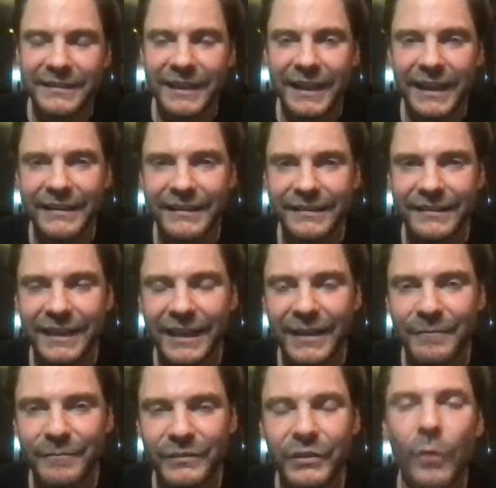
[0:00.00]
and
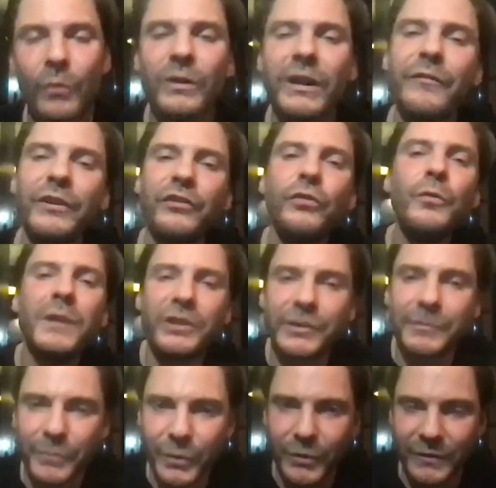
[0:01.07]
don't give it too much
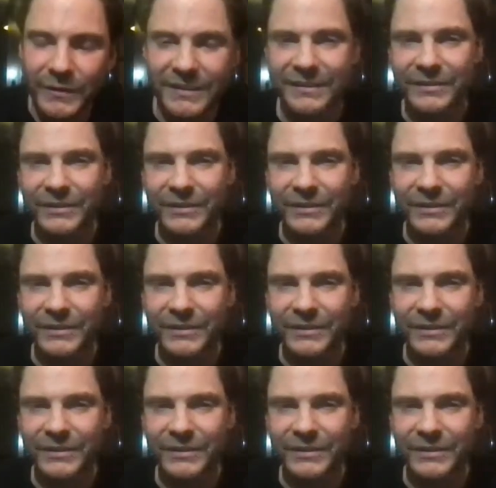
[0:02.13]
importance.